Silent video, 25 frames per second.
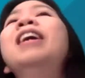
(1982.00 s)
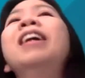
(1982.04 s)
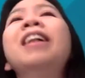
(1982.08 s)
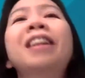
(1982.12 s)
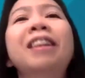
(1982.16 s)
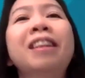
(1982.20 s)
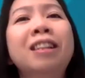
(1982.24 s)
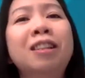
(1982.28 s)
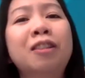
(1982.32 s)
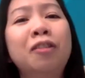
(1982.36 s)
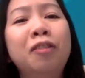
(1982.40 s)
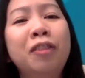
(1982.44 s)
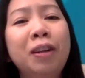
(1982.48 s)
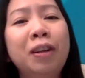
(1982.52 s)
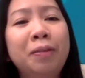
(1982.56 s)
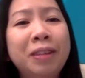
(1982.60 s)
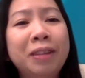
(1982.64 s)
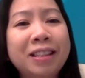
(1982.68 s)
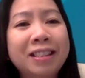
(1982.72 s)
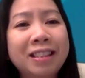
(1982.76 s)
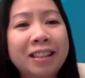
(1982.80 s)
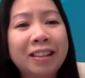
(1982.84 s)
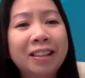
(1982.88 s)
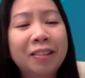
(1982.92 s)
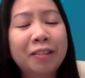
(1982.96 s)
this film
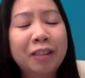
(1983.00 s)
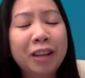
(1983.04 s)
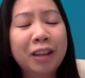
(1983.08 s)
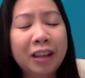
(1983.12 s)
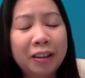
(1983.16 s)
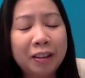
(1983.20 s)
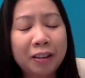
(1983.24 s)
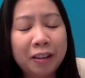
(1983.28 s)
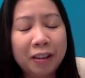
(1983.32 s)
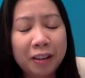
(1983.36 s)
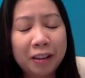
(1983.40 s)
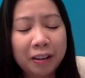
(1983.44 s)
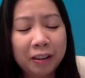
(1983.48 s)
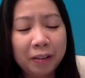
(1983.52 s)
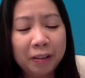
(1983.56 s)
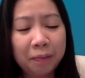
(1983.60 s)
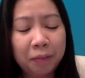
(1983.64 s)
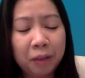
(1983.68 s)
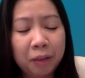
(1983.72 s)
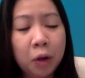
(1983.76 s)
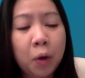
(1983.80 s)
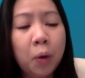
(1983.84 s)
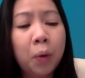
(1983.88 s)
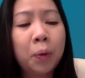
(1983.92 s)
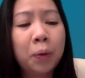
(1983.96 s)
isn't
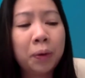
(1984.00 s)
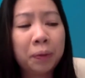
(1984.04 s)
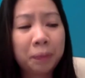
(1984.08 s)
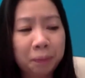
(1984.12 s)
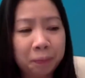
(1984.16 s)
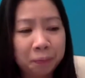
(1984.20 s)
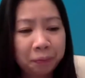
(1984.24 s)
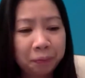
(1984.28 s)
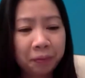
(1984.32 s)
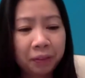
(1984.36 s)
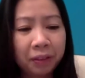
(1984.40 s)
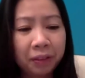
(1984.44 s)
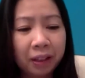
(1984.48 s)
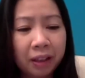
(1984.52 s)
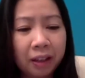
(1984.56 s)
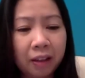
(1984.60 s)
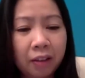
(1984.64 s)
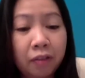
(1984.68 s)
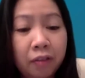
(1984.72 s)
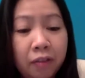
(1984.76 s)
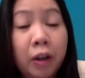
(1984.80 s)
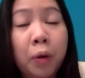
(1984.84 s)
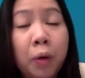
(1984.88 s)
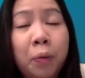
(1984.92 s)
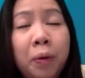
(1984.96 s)
known
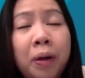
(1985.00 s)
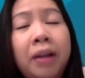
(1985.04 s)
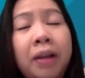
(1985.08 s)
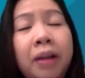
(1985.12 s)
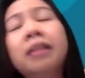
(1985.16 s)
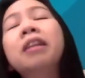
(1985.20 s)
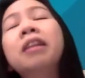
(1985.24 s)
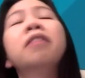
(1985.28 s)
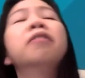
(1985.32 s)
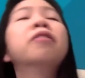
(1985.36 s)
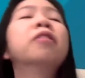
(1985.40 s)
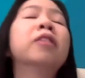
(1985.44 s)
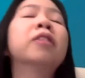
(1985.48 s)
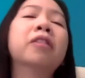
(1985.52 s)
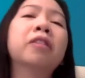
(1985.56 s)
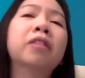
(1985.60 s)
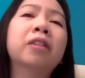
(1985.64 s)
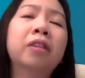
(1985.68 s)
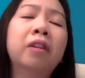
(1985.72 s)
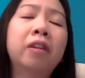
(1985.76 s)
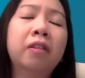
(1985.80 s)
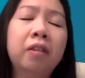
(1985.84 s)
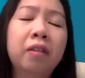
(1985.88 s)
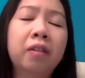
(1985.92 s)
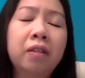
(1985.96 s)
very widely
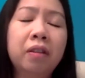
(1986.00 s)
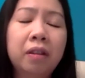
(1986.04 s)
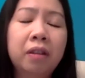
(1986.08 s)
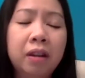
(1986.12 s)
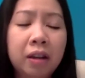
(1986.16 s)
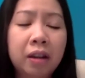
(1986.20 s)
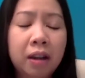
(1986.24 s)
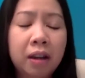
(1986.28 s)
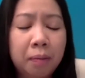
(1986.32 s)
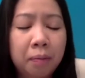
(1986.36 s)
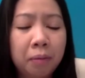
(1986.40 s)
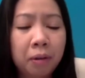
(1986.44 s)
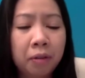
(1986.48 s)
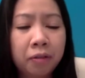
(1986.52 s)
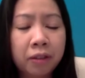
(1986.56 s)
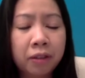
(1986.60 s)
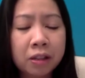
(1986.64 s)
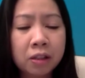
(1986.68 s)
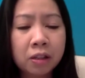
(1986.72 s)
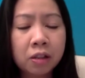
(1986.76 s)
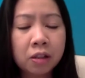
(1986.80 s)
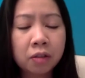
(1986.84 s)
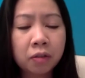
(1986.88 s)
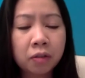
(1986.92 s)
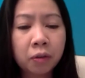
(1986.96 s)
for a number of
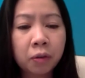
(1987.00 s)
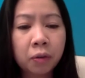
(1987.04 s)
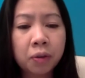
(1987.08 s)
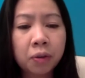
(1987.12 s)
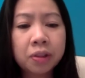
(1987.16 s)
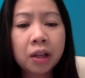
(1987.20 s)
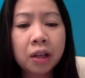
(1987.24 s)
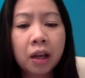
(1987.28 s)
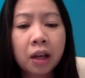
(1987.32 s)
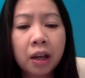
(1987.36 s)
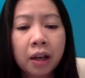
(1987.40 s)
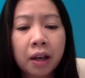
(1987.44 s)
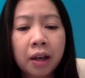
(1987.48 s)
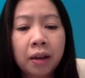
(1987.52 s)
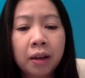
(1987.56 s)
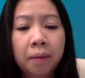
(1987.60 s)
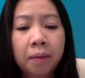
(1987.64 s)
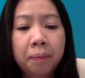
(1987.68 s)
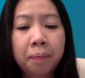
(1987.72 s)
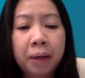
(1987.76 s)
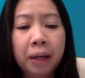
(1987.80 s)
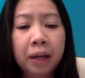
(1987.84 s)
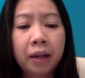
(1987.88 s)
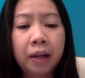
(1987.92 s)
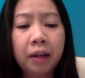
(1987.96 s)
reasons, of course,
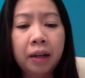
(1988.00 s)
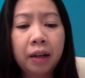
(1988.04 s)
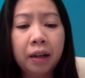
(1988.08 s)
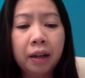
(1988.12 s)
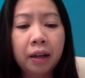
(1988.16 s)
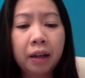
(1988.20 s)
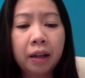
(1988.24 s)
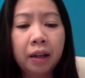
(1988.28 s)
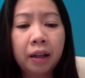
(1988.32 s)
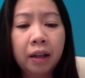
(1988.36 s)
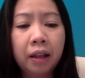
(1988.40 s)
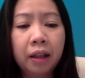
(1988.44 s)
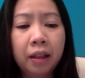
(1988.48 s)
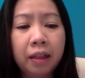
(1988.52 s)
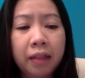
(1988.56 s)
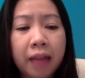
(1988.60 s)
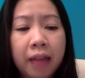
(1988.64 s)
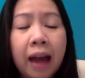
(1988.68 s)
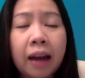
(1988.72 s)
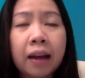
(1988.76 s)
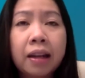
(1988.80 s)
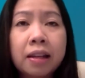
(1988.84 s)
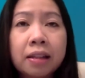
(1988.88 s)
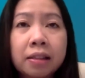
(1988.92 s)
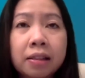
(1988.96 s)
but
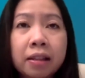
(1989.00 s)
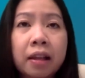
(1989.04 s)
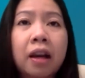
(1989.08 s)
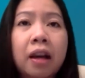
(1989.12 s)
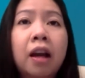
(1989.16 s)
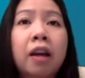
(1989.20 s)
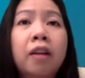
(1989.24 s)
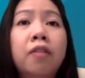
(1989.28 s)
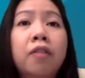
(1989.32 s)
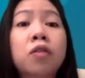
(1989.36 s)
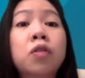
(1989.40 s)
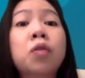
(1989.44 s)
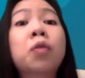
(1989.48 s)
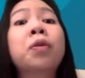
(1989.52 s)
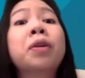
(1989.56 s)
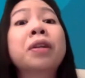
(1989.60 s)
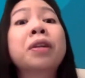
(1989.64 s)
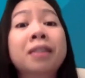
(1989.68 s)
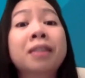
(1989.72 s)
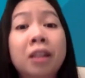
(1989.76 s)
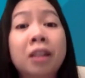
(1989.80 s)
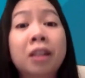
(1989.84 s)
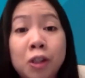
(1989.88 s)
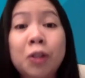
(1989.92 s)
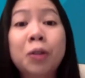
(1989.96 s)
that is the kind of
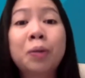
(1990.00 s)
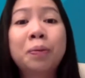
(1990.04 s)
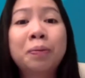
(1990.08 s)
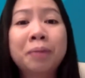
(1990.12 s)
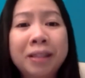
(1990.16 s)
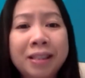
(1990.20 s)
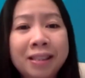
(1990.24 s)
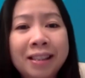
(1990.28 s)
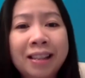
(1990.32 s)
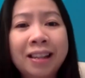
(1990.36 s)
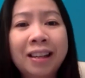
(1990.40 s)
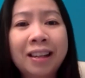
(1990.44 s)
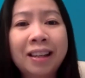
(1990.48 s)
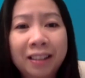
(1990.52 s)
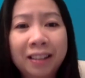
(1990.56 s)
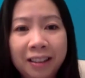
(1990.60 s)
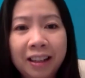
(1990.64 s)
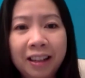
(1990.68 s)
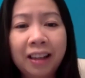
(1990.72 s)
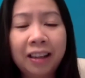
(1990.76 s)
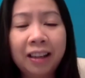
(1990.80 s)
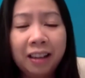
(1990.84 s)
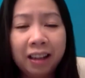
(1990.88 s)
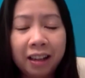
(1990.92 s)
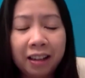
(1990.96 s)
stories that should be seen
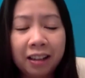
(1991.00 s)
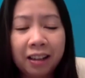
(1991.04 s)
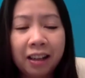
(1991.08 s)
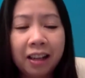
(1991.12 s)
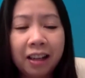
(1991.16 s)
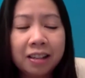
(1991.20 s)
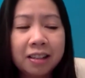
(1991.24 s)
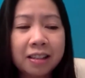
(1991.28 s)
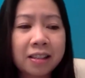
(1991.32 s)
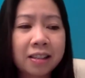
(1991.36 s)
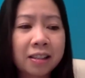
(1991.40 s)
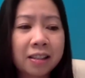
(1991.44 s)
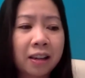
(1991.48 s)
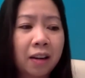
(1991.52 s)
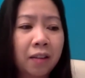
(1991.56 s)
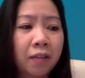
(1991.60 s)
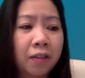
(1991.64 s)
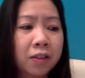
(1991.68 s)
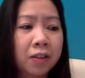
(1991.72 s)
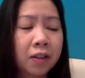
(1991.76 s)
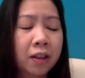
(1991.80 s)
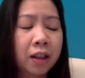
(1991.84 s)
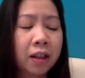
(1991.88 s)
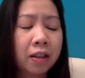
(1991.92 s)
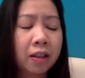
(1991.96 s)
and
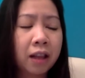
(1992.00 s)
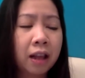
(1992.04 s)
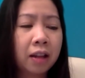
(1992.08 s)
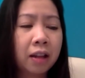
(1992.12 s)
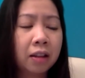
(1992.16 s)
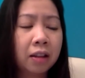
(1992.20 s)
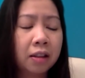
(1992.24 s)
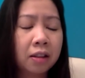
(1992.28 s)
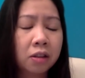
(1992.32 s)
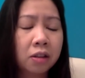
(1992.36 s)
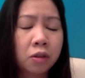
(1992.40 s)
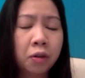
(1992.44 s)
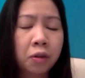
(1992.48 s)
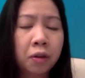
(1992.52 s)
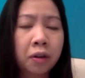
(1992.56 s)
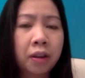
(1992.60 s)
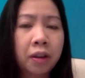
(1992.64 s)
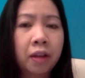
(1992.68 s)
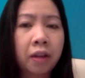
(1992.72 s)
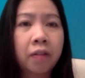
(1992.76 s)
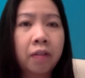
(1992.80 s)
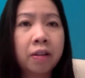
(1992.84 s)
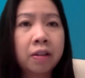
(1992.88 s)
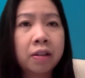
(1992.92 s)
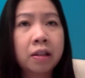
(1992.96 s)
discovered. So that's the story
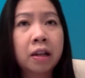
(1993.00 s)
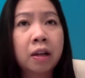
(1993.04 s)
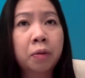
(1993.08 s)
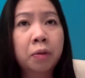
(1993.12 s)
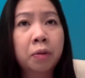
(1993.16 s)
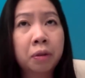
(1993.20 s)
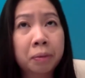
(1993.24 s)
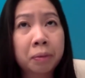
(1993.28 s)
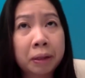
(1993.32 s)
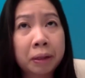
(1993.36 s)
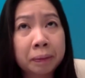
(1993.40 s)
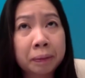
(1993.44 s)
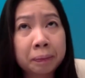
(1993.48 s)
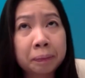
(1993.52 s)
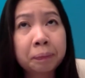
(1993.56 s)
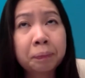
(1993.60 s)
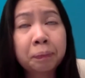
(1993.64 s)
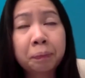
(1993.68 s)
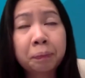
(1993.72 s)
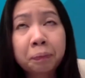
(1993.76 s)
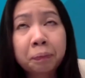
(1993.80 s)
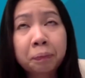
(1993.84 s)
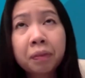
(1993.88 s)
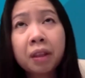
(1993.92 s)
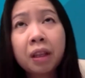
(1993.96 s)
that resonated with me.
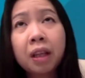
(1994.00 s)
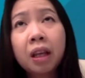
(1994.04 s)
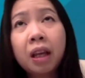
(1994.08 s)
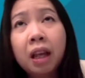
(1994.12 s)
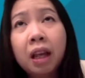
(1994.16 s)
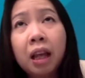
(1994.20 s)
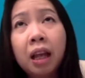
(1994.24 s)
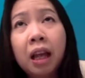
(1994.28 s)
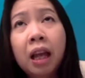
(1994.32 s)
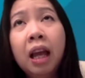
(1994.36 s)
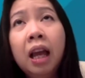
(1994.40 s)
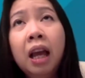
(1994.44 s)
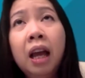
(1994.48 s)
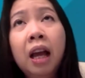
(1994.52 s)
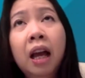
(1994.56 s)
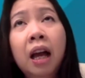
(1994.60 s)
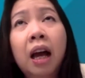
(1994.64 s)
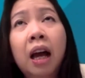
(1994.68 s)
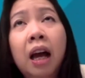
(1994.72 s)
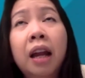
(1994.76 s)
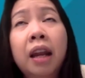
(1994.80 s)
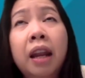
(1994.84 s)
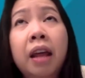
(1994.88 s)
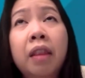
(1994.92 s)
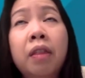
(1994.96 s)

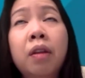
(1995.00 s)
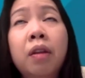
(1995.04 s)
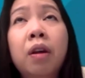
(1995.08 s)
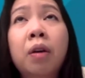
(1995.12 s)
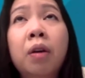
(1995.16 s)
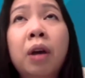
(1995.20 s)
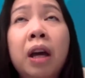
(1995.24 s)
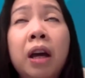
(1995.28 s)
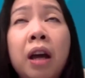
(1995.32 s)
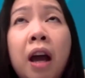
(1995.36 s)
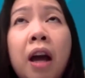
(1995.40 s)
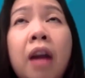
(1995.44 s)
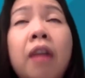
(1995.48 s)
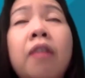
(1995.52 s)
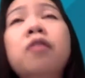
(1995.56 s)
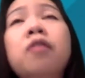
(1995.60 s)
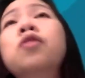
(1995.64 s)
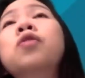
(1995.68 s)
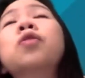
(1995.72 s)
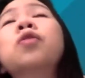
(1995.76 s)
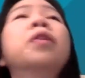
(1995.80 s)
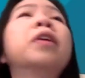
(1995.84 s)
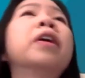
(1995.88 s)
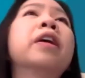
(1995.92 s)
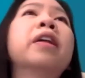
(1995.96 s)
Another kind of
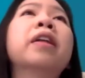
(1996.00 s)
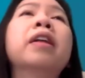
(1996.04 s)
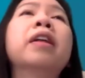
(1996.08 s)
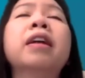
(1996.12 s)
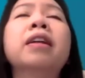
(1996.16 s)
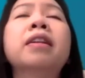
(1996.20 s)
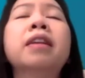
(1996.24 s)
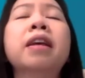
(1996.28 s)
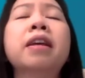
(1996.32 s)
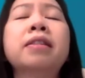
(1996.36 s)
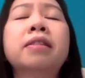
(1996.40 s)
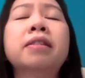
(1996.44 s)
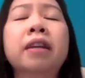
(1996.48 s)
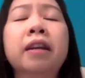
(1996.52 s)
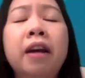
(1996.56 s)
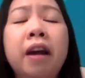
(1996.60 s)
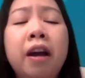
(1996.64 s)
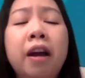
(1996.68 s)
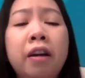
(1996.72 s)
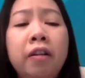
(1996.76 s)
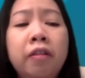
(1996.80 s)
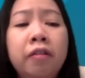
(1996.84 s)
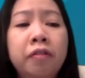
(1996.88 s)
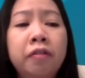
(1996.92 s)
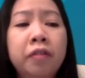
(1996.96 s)
story is the
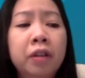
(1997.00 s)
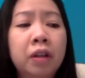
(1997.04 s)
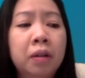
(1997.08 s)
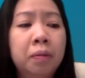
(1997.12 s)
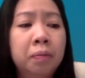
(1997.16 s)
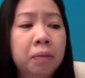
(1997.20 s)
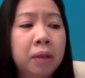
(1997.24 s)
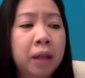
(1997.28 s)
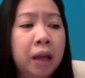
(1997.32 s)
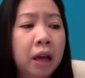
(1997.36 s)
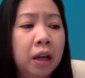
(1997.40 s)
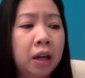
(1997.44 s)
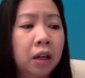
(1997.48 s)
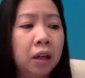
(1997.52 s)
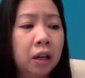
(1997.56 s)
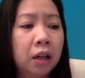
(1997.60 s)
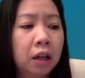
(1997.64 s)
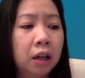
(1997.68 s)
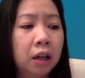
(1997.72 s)
kind of film that